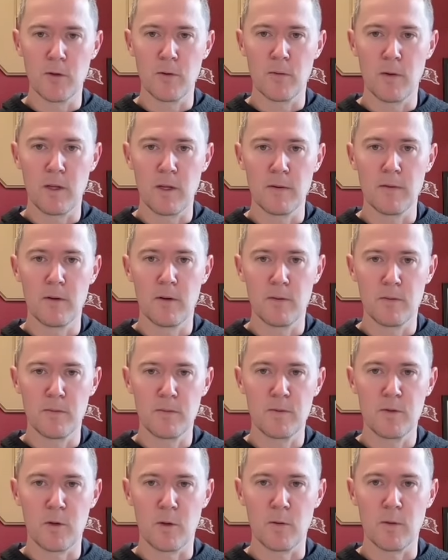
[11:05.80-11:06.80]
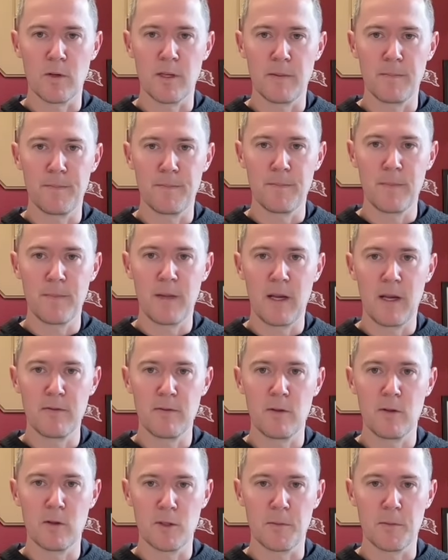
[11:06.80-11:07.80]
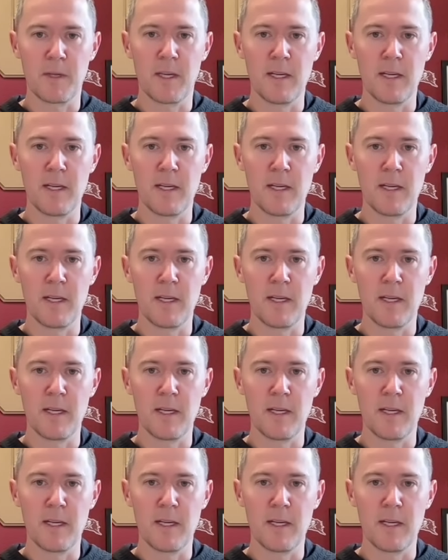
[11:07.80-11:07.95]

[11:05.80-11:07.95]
are certainly there's some